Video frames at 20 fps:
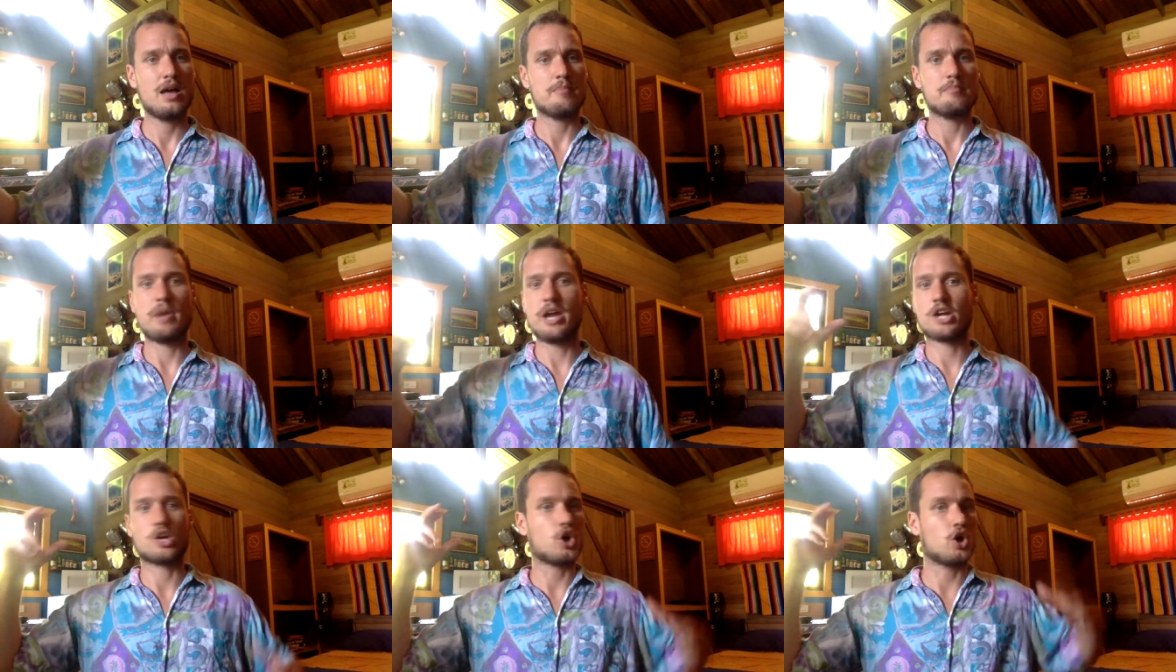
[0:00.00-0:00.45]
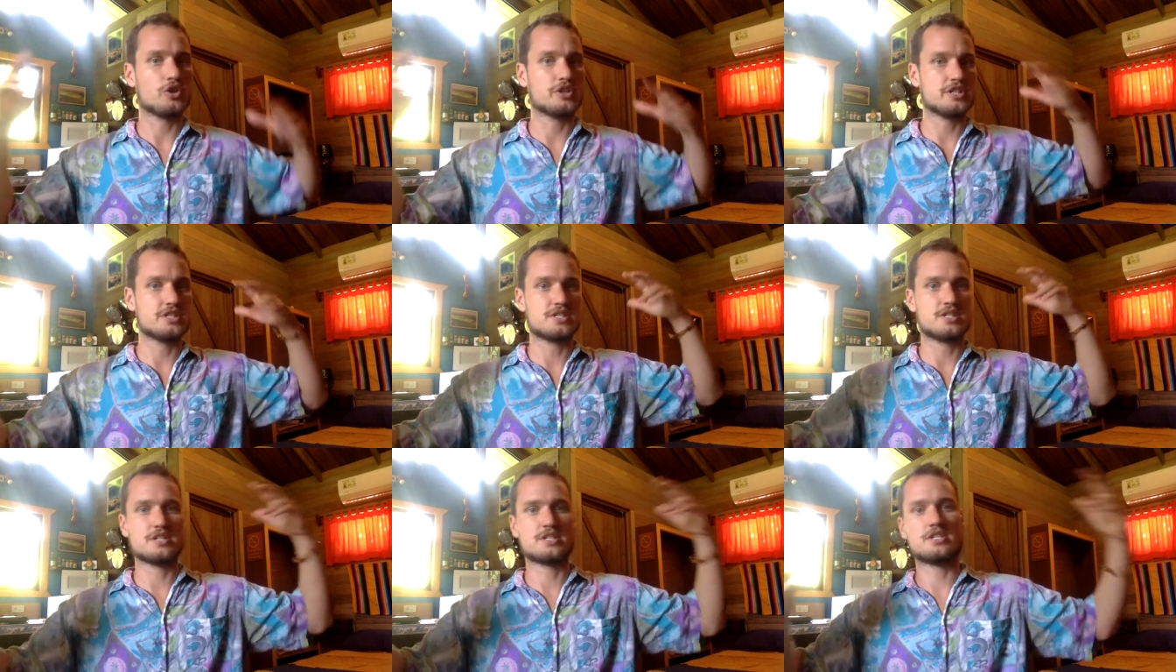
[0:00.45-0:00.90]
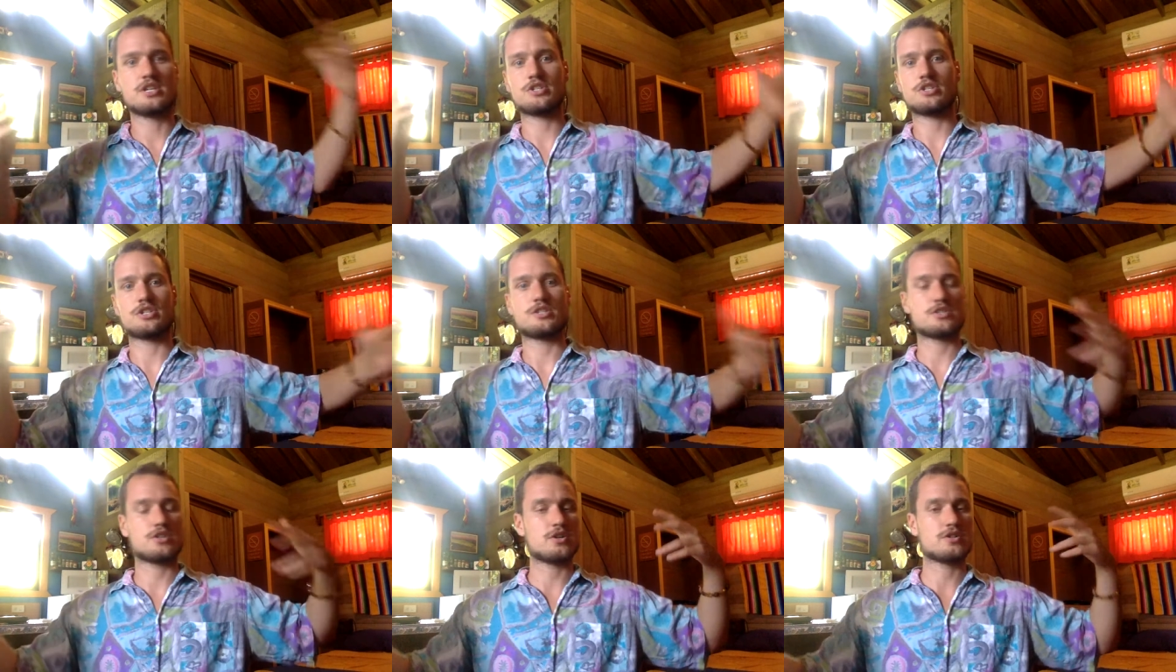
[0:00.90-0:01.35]
make all these
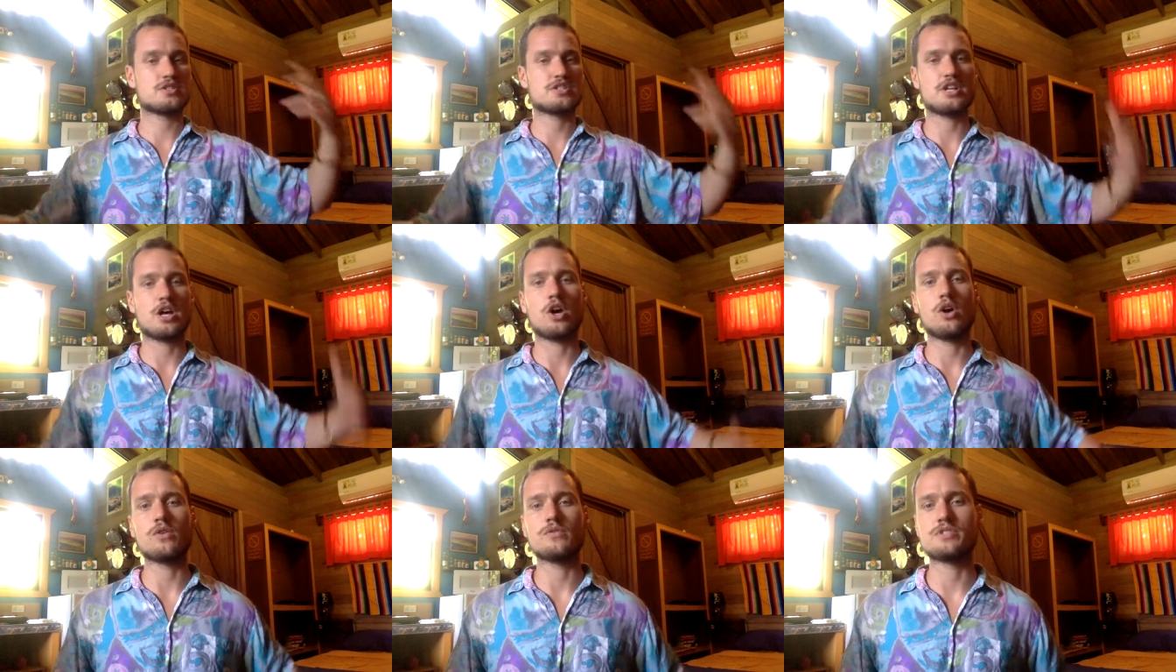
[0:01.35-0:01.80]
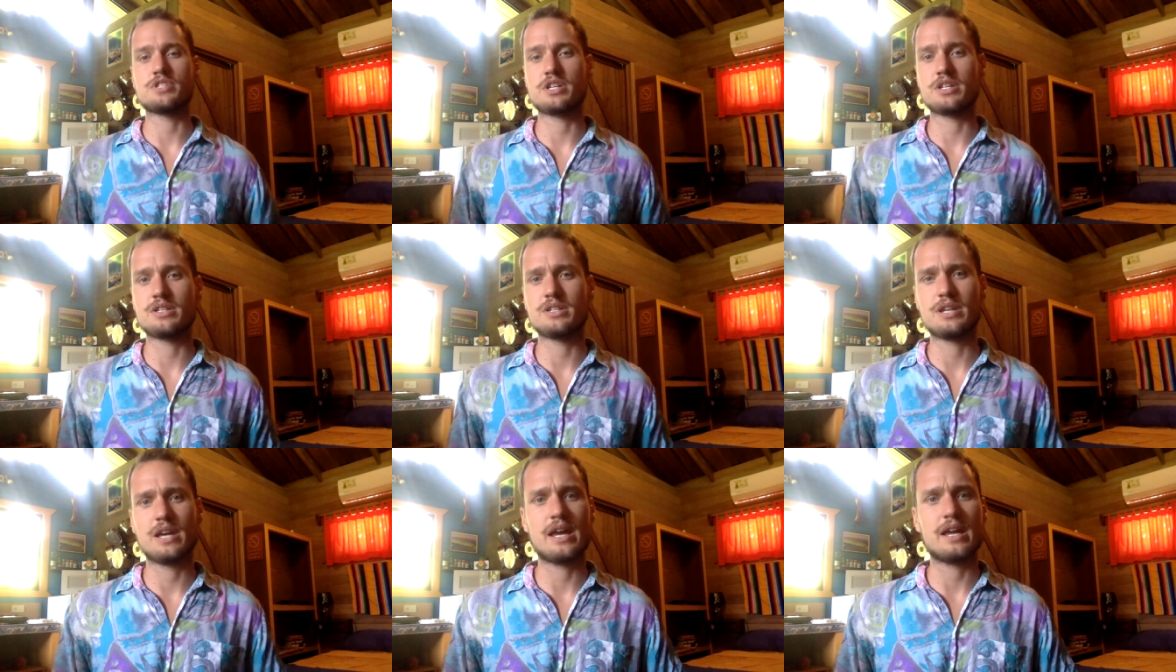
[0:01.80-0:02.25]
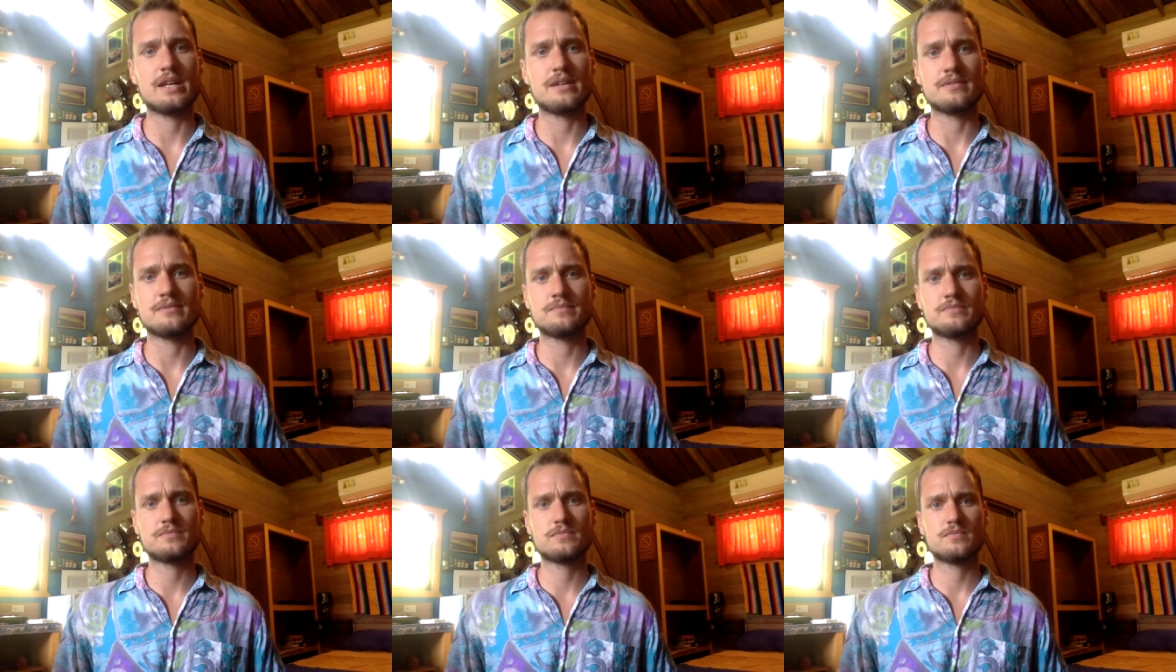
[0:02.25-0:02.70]
decisions ourselves and,
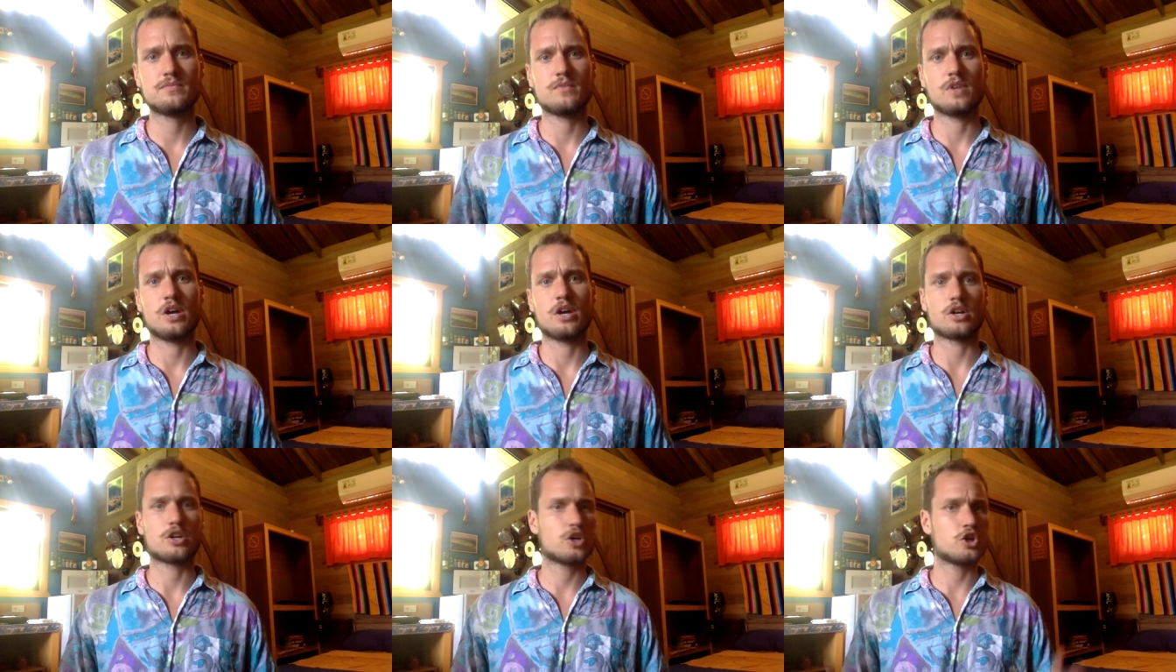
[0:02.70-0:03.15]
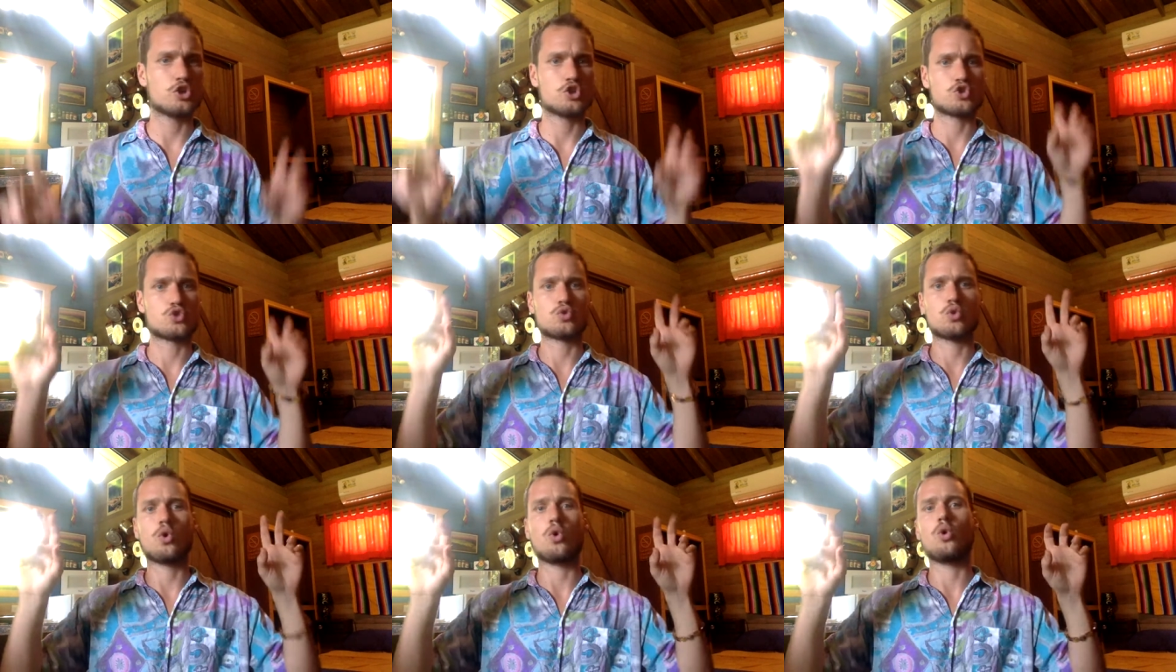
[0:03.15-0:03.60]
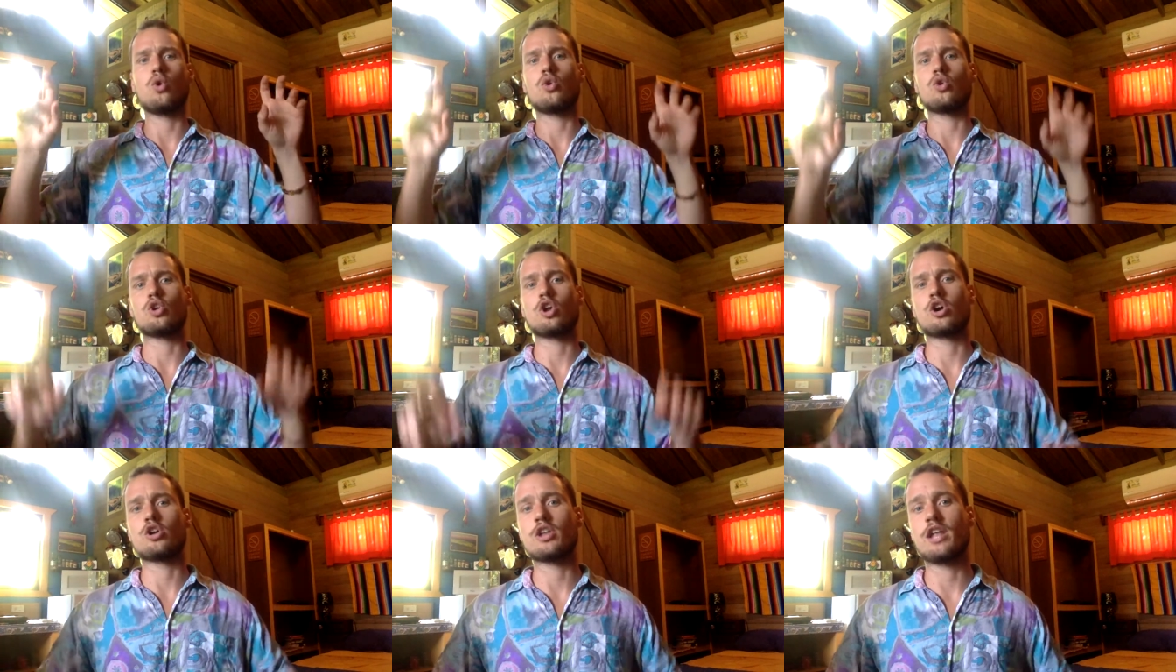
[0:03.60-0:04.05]
and uh,
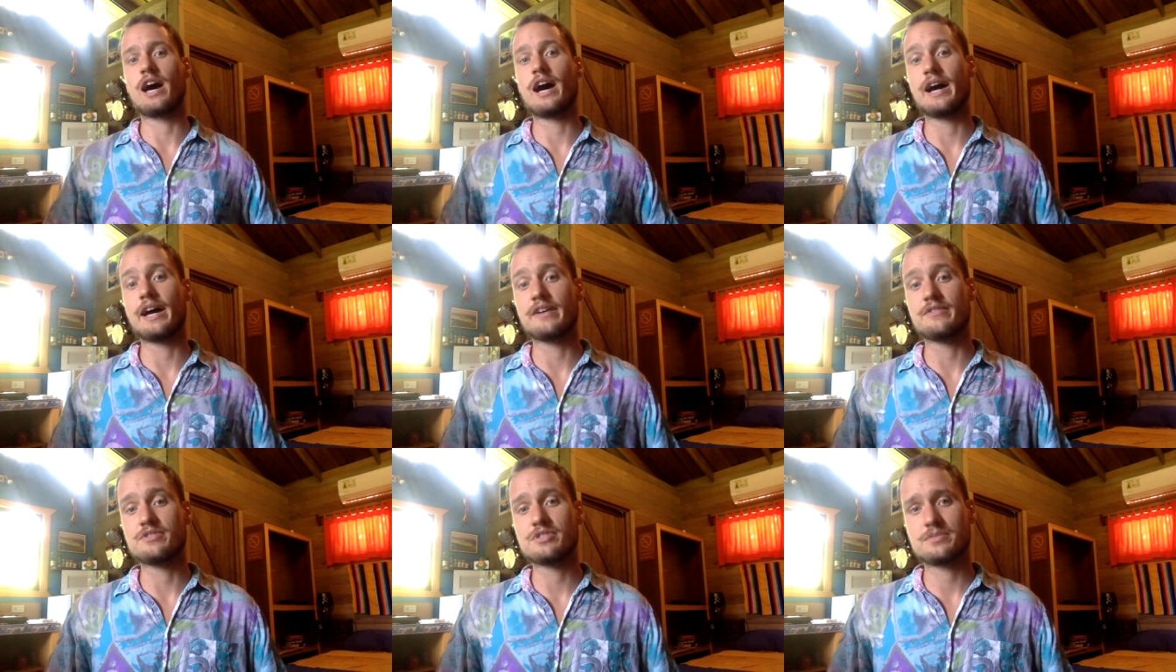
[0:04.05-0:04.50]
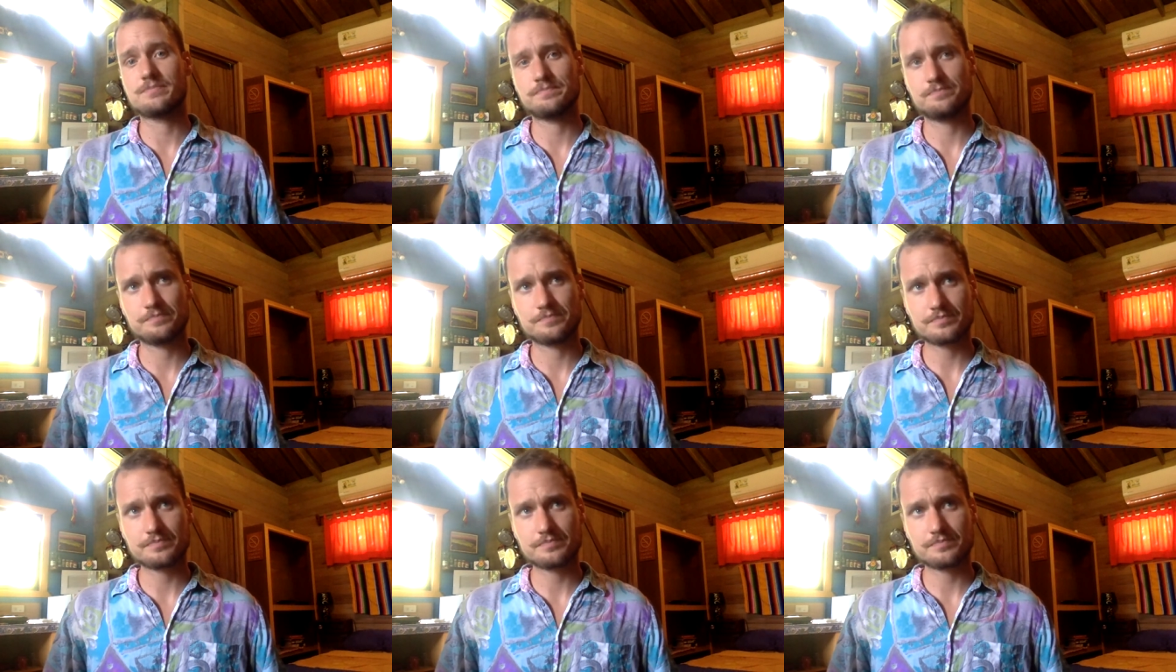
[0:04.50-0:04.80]
control our lives.